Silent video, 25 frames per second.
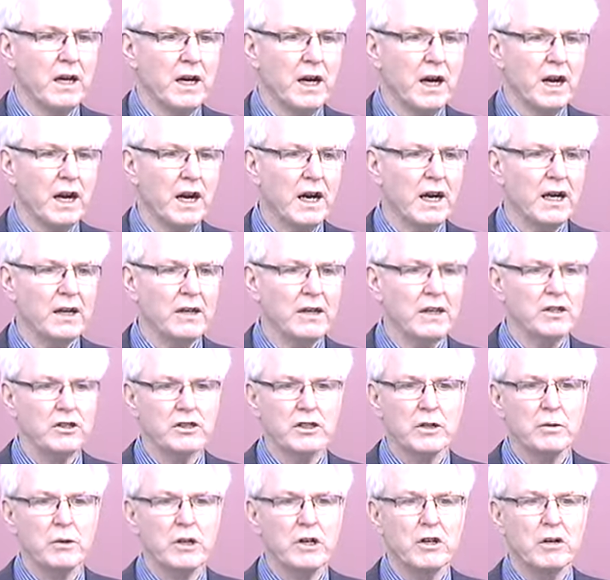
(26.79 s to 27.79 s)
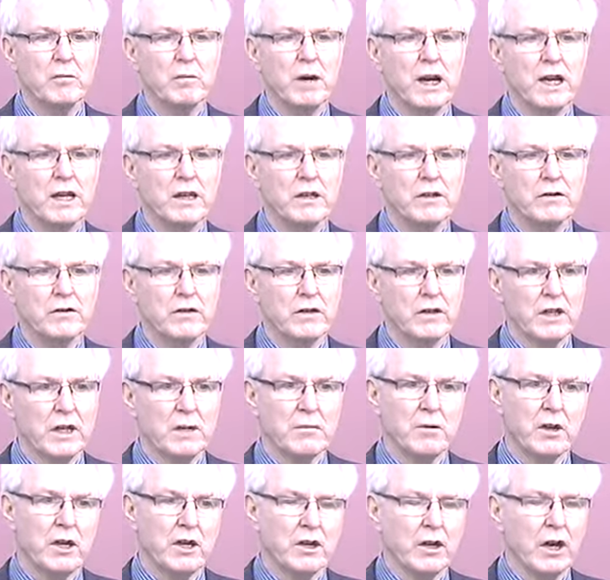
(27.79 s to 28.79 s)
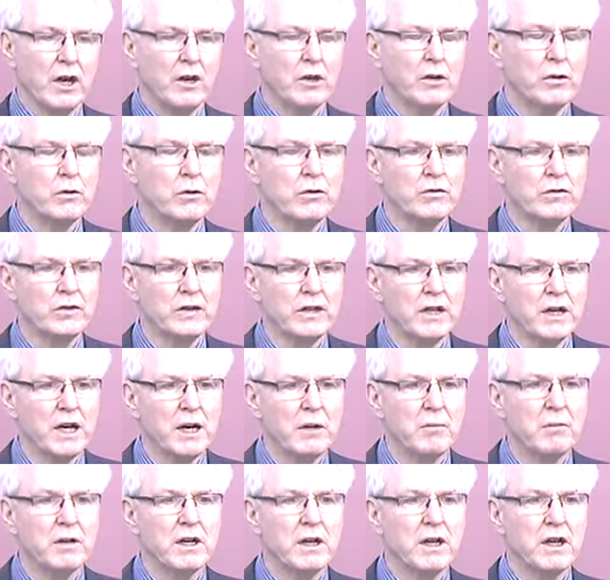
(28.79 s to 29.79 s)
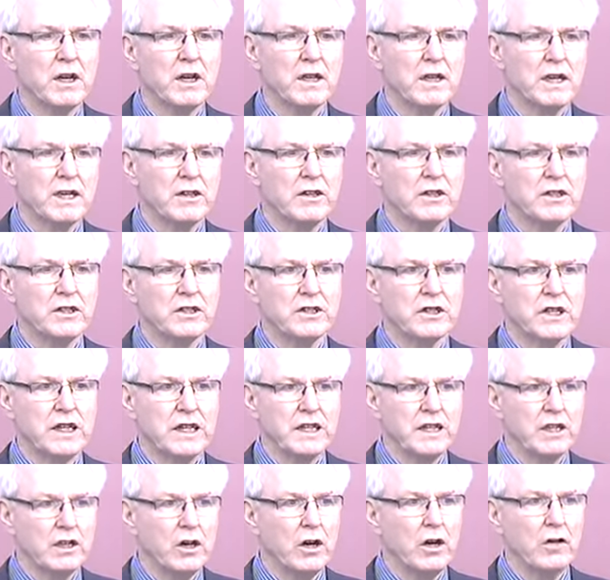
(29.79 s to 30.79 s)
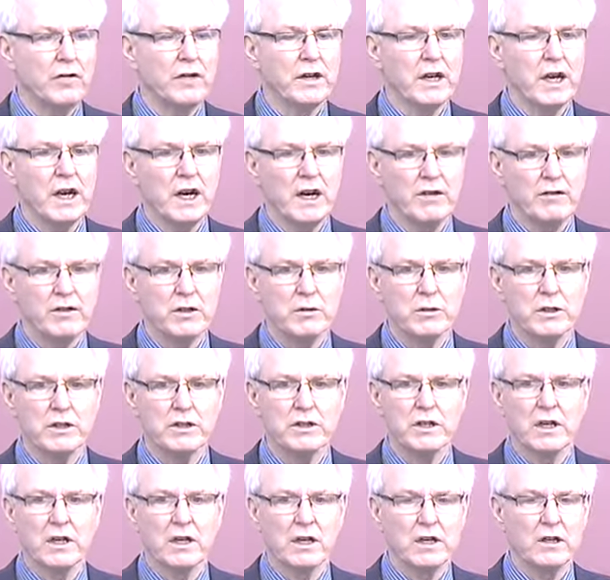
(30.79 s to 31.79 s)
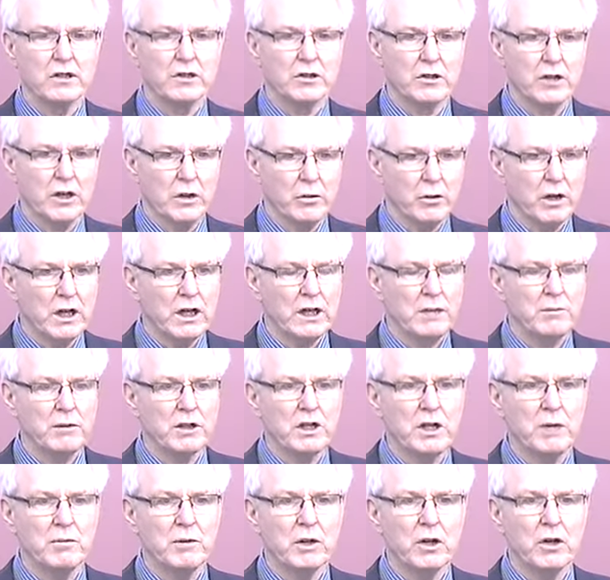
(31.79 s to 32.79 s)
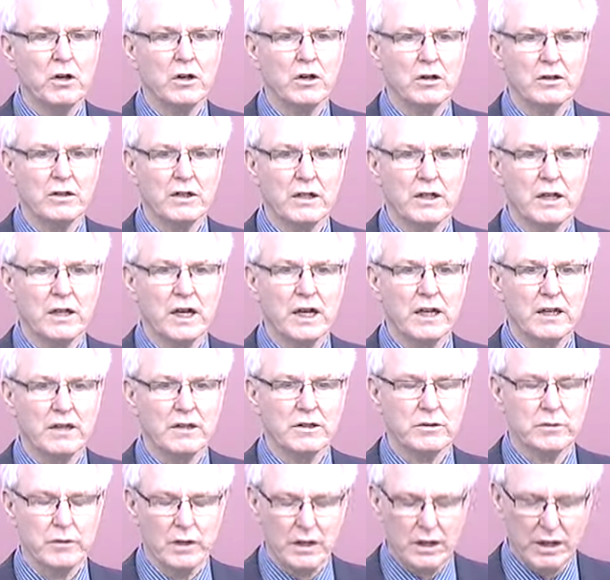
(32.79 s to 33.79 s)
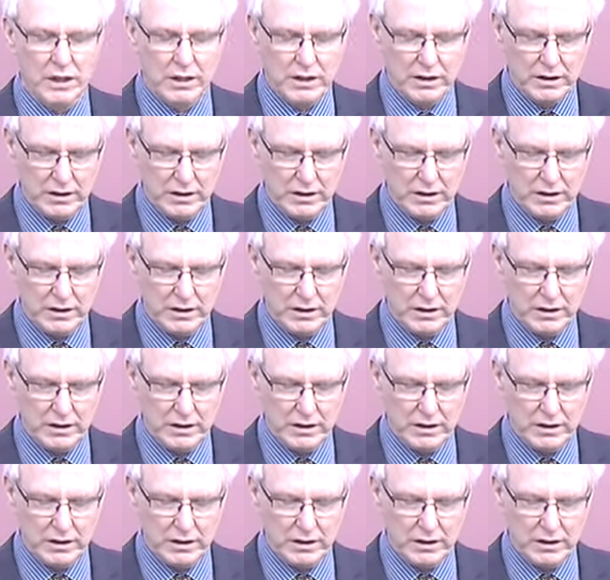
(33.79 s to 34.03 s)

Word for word: And just a wee reminder for them, or a note for them, that there's tea and coffee afterwards so you're welcome to come along to that as well.